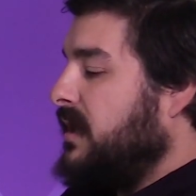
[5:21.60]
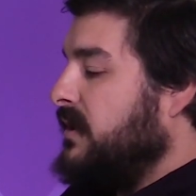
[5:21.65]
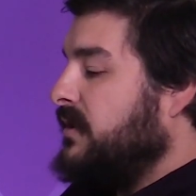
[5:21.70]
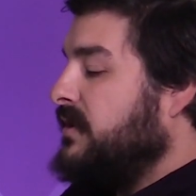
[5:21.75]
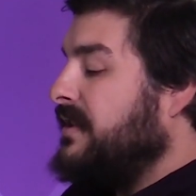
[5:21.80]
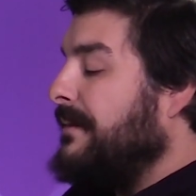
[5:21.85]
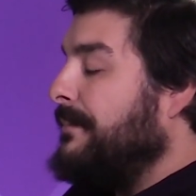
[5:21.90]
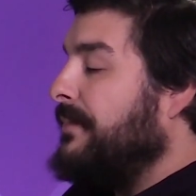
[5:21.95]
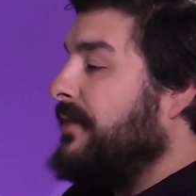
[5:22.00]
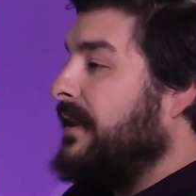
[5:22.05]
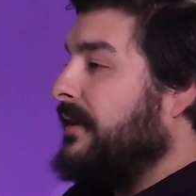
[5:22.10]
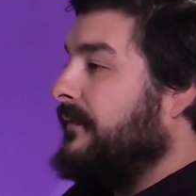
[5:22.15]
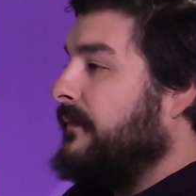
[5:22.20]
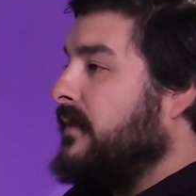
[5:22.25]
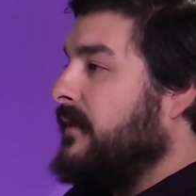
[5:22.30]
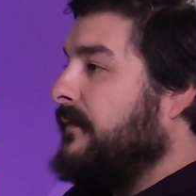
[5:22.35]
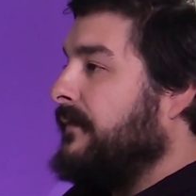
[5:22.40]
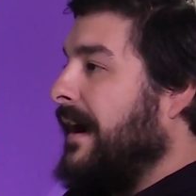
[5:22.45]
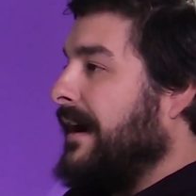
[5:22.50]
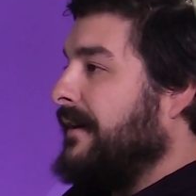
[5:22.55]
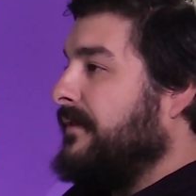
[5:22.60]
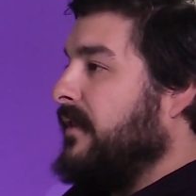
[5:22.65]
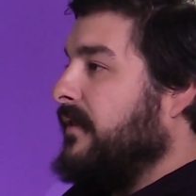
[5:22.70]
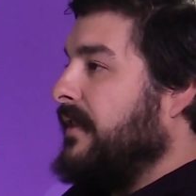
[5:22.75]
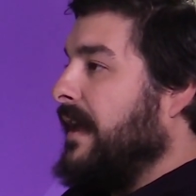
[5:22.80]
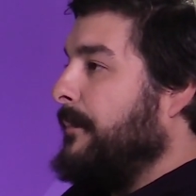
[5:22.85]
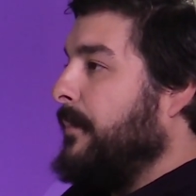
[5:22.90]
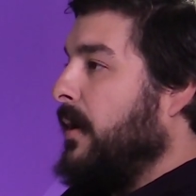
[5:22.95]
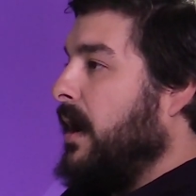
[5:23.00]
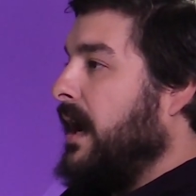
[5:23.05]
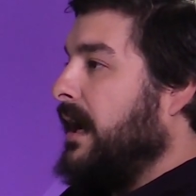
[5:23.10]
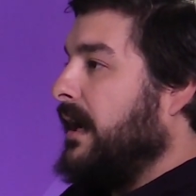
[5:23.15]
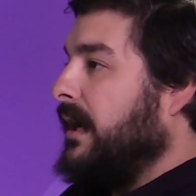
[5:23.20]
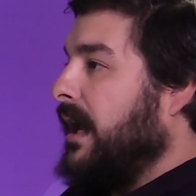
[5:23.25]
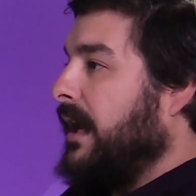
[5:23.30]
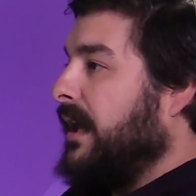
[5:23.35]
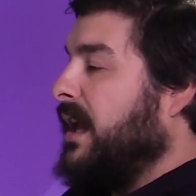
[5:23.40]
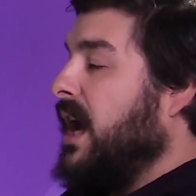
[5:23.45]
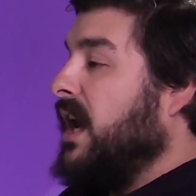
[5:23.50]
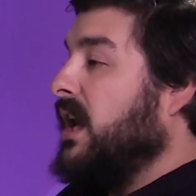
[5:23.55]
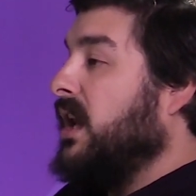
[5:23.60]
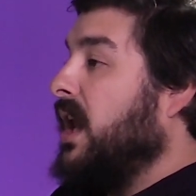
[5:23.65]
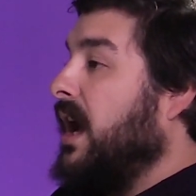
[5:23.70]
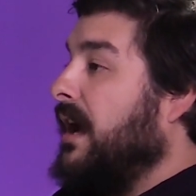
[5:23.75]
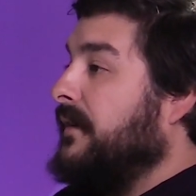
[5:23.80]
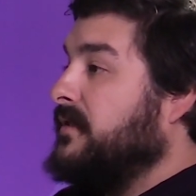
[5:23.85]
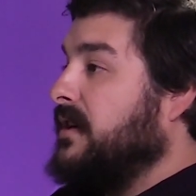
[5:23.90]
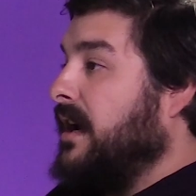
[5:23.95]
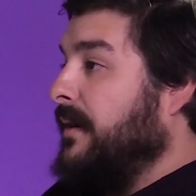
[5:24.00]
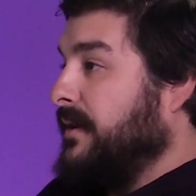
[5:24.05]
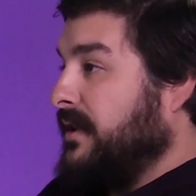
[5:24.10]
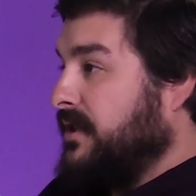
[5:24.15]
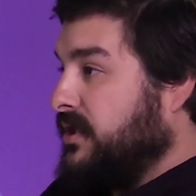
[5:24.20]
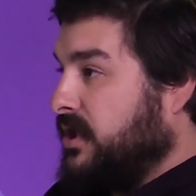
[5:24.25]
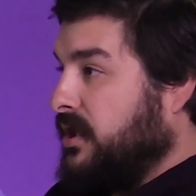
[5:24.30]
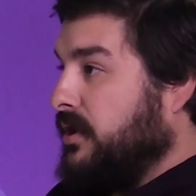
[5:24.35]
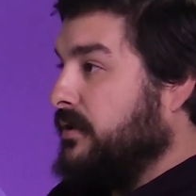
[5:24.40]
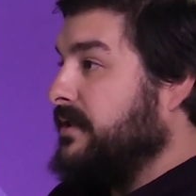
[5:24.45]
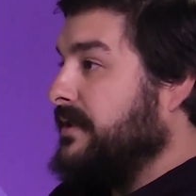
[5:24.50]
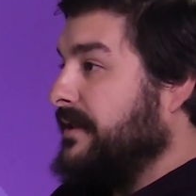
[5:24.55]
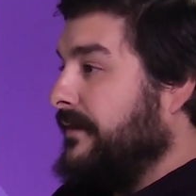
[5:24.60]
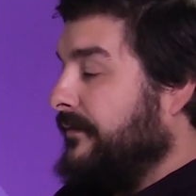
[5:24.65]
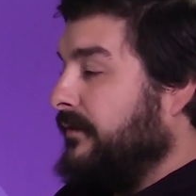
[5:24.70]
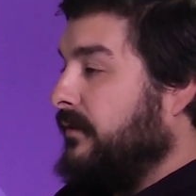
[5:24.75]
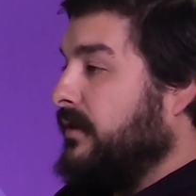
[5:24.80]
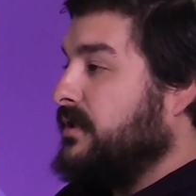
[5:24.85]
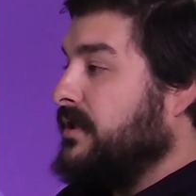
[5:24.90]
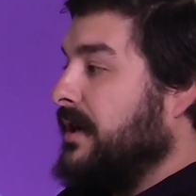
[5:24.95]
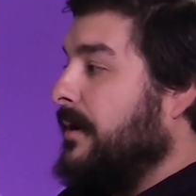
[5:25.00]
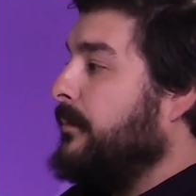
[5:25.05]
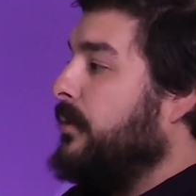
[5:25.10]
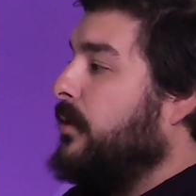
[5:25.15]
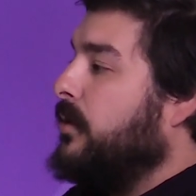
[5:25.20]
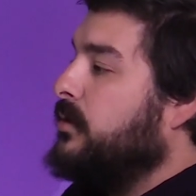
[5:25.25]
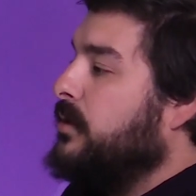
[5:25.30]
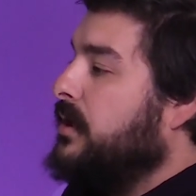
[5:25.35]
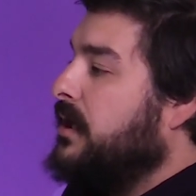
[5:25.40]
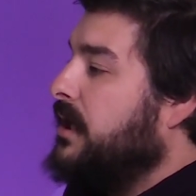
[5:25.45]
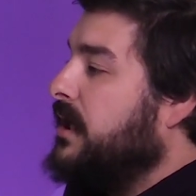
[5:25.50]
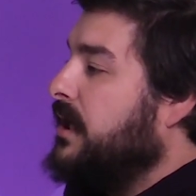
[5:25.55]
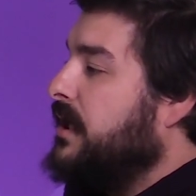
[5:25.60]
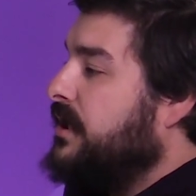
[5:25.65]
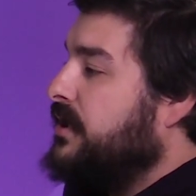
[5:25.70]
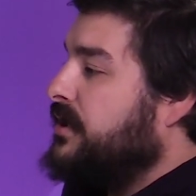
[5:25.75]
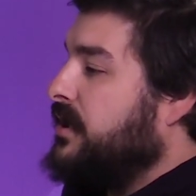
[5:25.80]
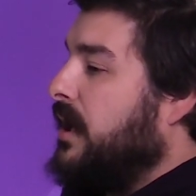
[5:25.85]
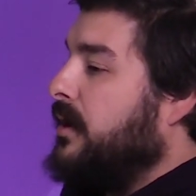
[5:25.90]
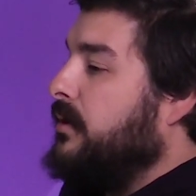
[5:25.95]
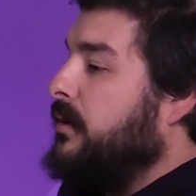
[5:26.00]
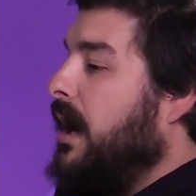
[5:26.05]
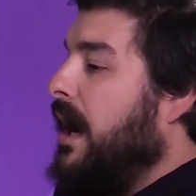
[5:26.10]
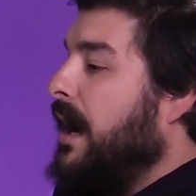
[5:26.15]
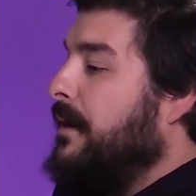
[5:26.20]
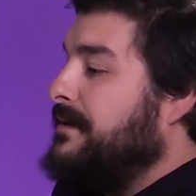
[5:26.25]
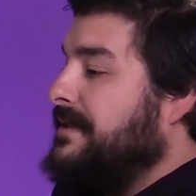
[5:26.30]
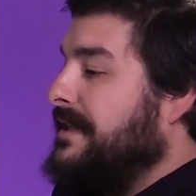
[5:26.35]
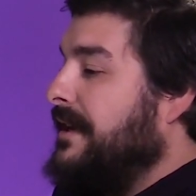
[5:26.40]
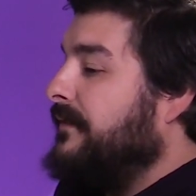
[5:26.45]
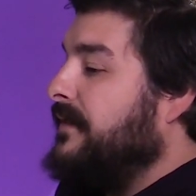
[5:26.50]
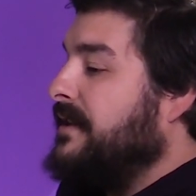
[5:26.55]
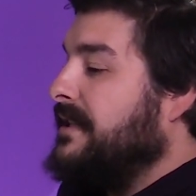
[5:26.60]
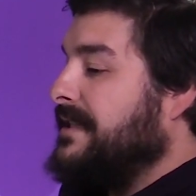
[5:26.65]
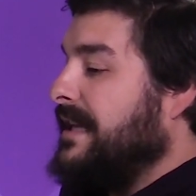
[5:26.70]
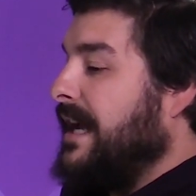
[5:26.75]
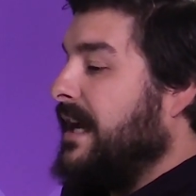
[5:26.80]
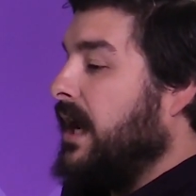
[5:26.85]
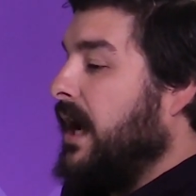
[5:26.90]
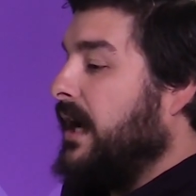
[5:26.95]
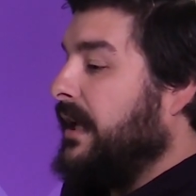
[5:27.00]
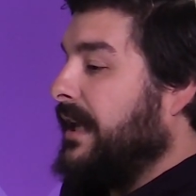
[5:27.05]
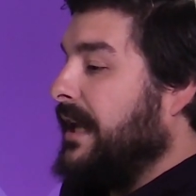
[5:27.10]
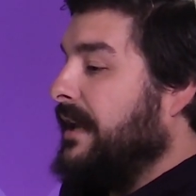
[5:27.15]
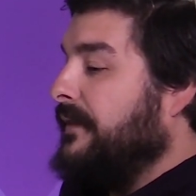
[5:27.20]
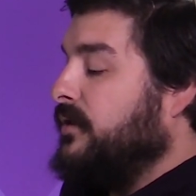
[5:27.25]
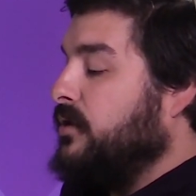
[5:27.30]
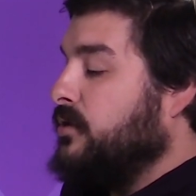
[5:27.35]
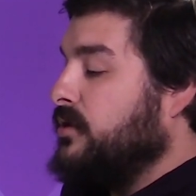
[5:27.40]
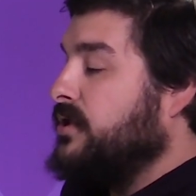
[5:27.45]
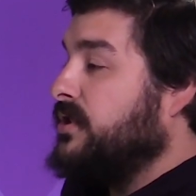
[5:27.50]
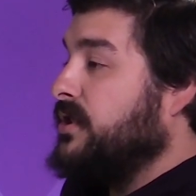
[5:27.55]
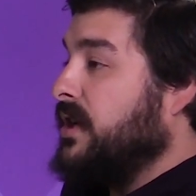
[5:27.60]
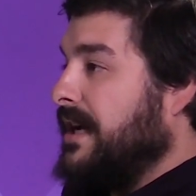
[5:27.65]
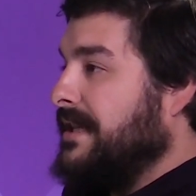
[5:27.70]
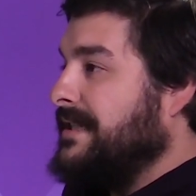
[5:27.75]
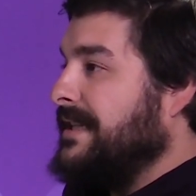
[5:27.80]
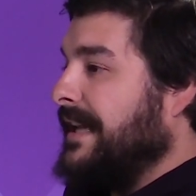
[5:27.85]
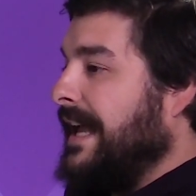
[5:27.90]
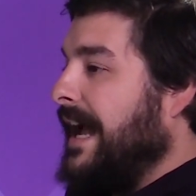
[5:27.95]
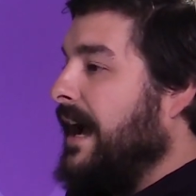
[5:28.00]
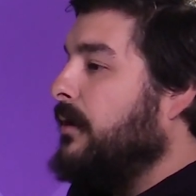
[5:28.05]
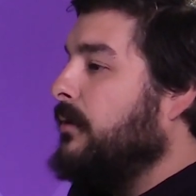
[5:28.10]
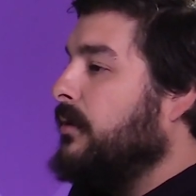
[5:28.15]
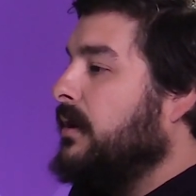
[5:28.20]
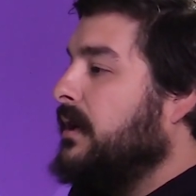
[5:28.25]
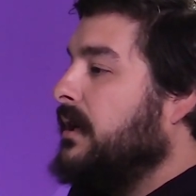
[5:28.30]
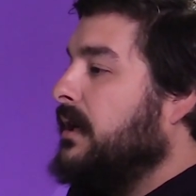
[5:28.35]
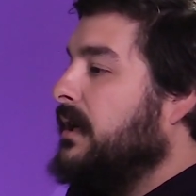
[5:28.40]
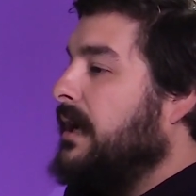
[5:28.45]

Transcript: something for the fact that they're buying like a lifetime exclusive, for example. So I would definitely say, like, if you're starting out,